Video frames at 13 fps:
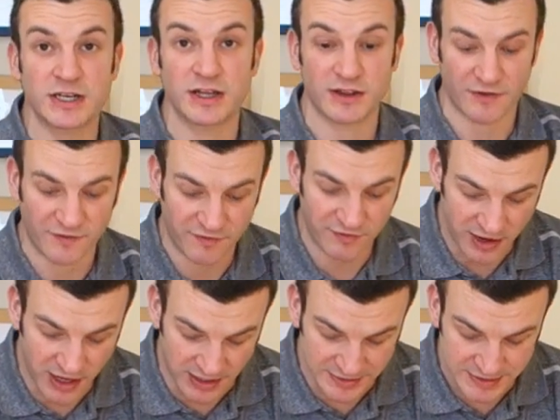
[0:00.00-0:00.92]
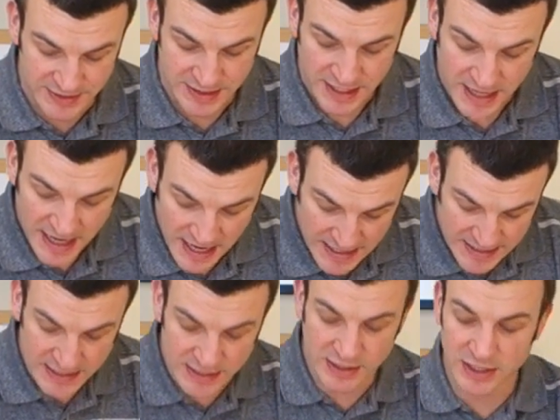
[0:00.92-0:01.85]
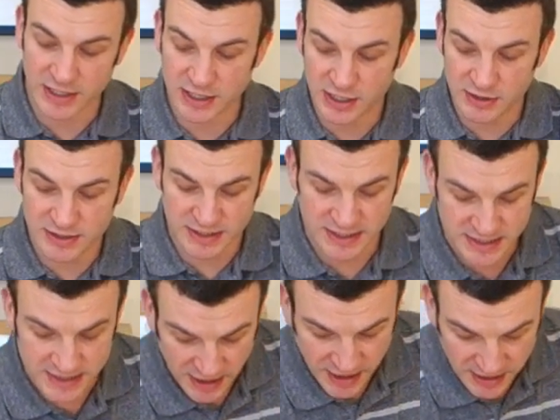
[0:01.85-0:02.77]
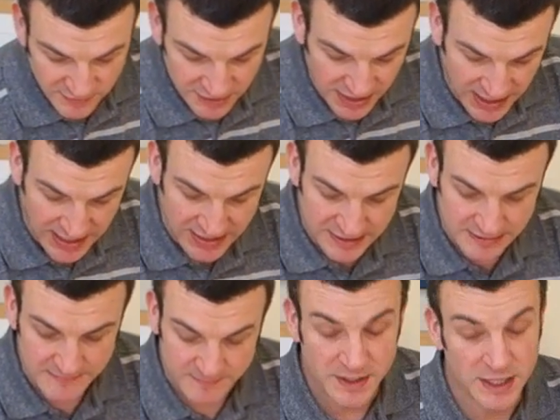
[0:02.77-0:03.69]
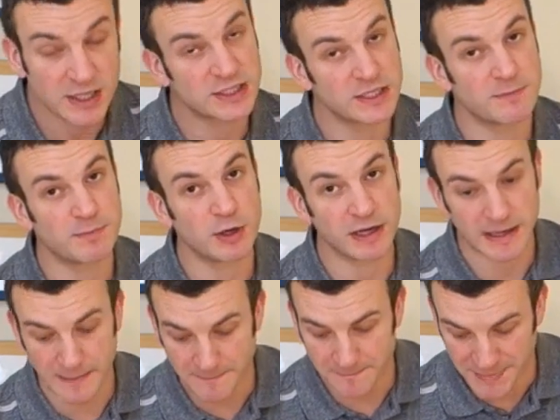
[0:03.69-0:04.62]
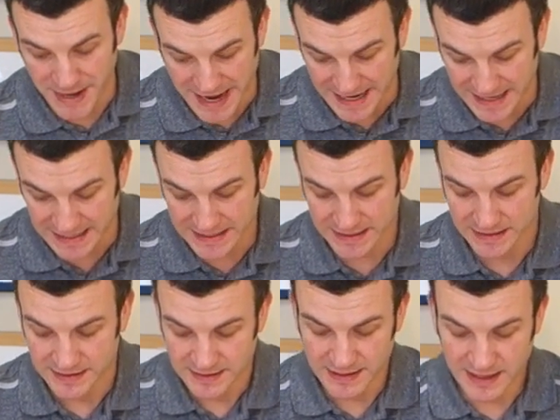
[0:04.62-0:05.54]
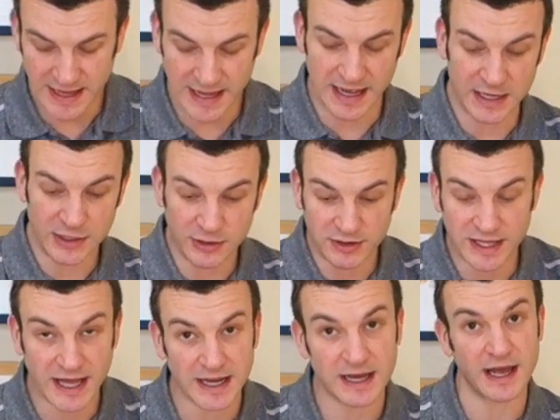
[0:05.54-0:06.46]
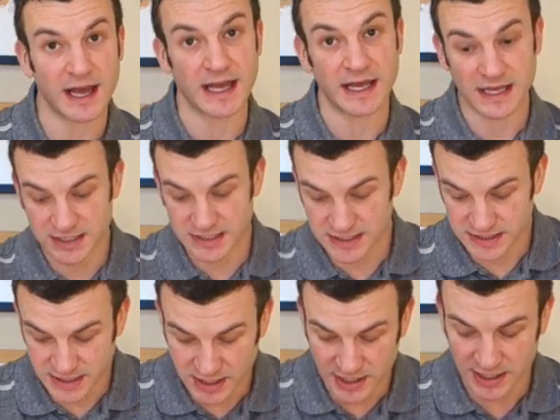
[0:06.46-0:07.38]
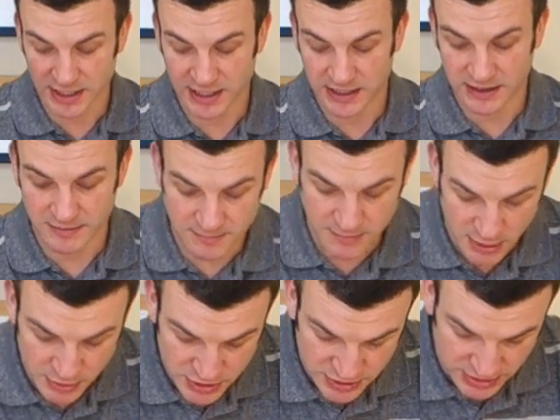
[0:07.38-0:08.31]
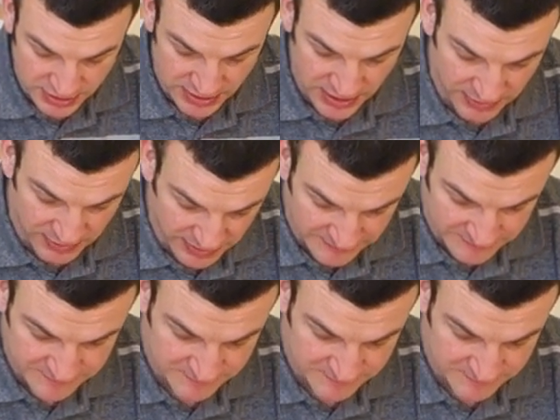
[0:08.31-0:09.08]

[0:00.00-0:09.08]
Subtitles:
at the front, and then you're going to use the side of your hand to pull it back, and you'll get a circular motion going.